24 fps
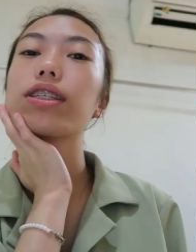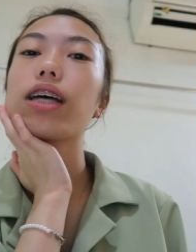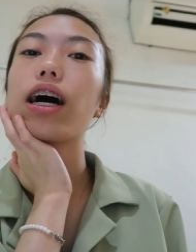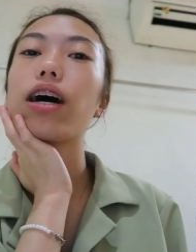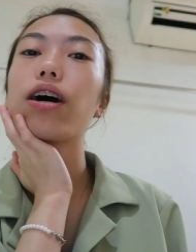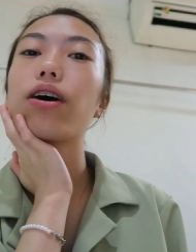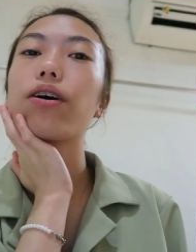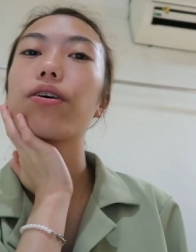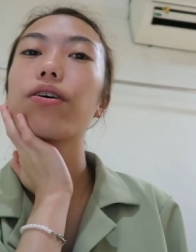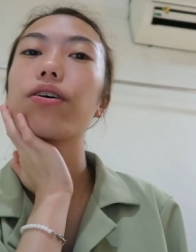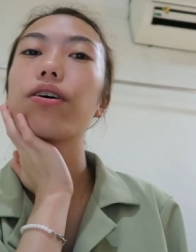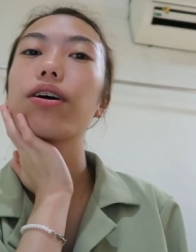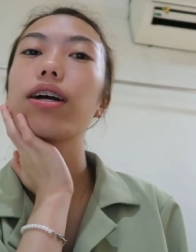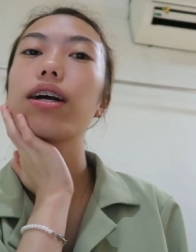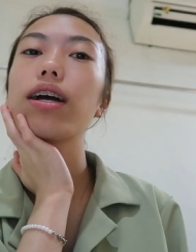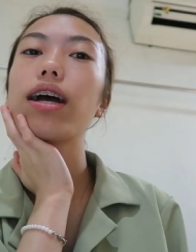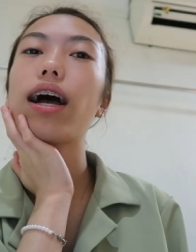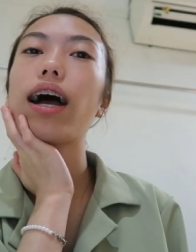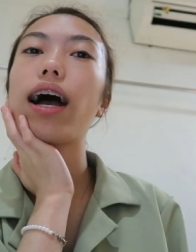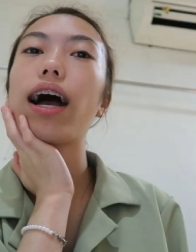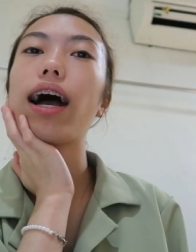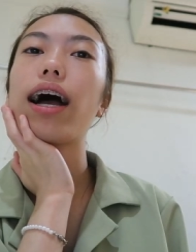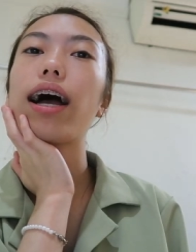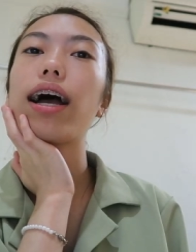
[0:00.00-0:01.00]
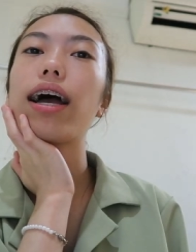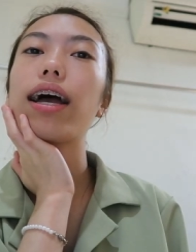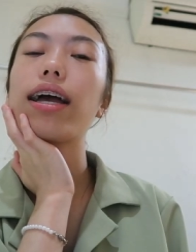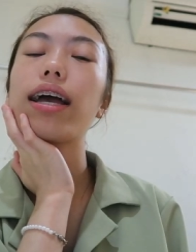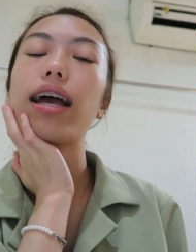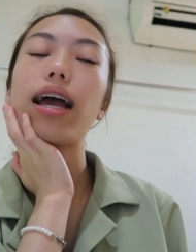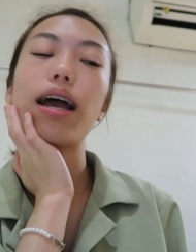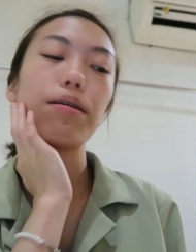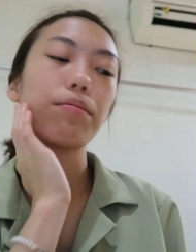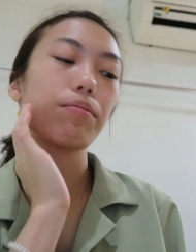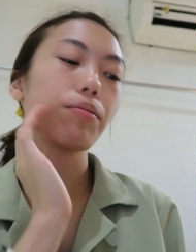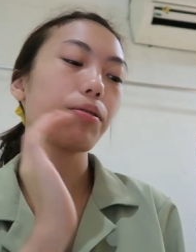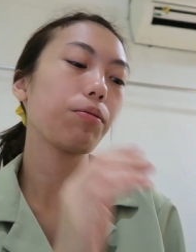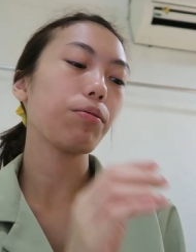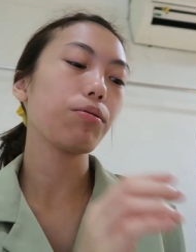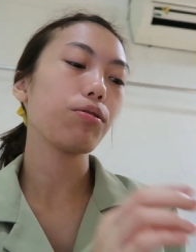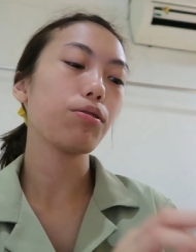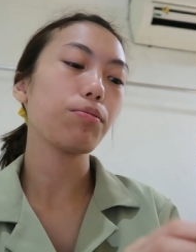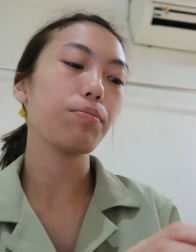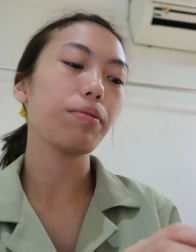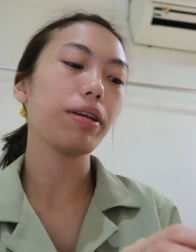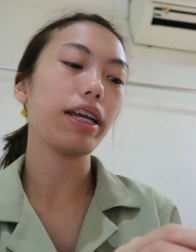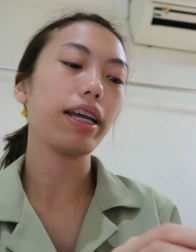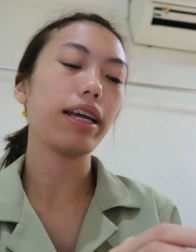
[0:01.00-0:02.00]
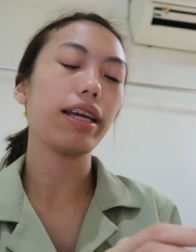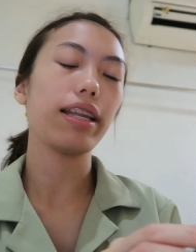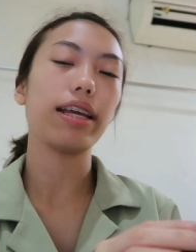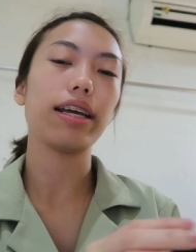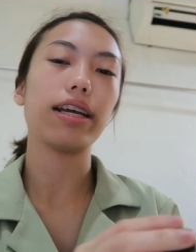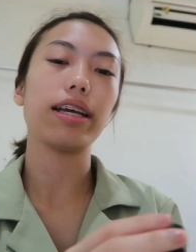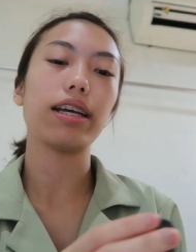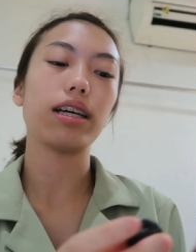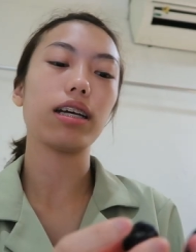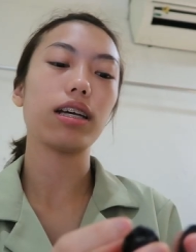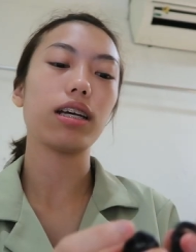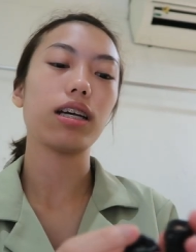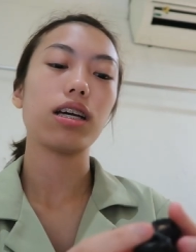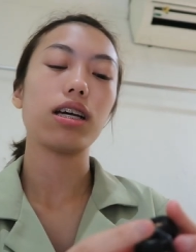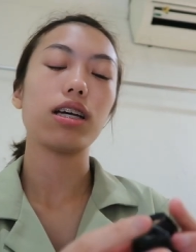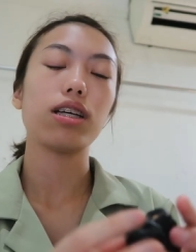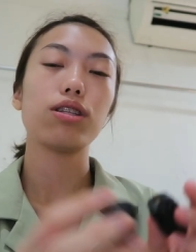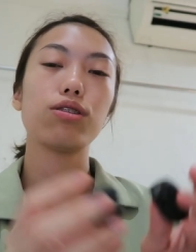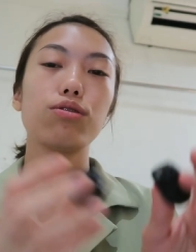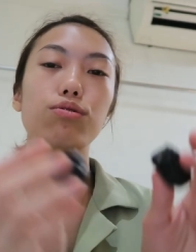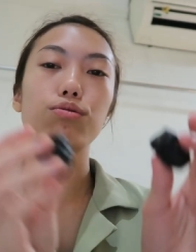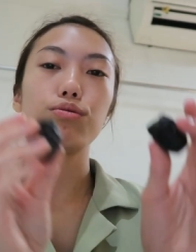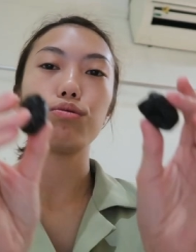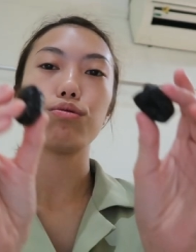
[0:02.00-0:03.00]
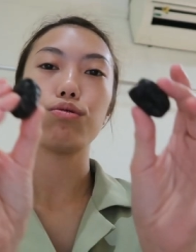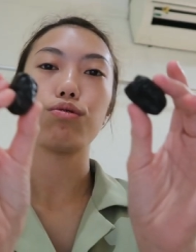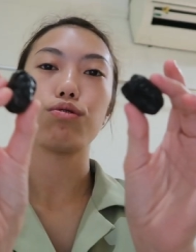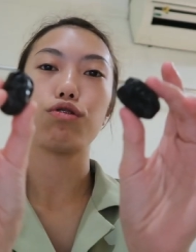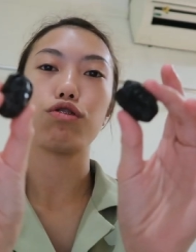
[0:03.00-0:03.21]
sahur, I am going to be eating 2